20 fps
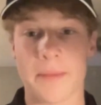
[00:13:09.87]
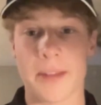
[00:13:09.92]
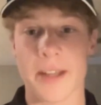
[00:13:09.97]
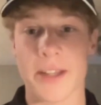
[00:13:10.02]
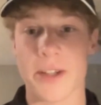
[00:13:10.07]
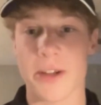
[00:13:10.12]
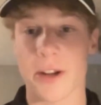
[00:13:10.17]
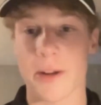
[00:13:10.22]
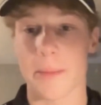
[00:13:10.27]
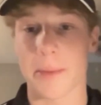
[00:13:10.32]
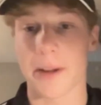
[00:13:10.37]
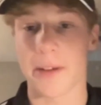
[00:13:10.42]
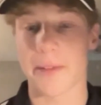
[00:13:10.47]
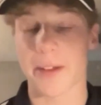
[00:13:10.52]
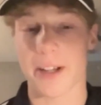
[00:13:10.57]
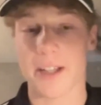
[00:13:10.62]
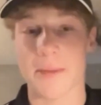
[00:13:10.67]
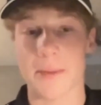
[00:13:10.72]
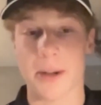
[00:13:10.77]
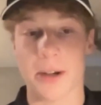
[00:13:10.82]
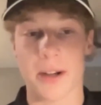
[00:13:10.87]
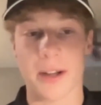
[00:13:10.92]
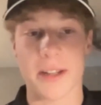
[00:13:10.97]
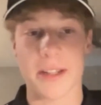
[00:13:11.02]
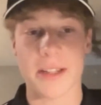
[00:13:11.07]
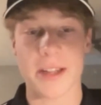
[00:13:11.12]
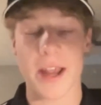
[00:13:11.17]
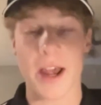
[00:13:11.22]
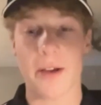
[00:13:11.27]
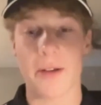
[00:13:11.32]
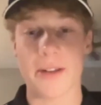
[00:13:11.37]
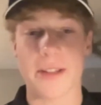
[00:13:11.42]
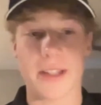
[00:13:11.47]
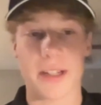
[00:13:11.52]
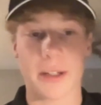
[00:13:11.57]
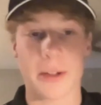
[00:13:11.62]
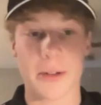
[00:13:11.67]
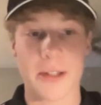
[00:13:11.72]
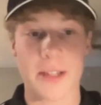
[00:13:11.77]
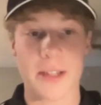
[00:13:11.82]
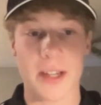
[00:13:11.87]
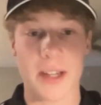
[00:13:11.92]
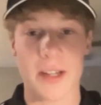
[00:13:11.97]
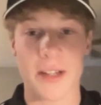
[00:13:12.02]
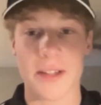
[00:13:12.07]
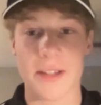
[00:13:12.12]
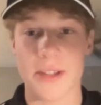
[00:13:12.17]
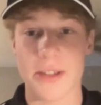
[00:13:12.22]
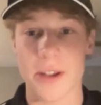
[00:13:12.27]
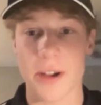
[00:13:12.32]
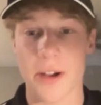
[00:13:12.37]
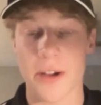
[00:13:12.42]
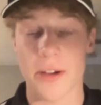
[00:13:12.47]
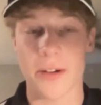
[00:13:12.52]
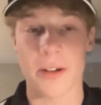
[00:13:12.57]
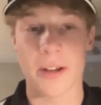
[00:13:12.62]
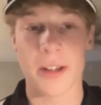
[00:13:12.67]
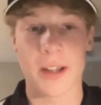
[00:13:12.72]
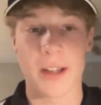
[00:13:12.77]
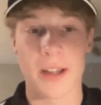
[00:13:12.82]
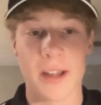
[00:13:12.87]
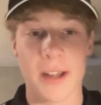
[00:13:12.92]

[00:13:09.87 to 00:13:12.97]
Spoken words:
He's got a bit of experience now in single seaters, so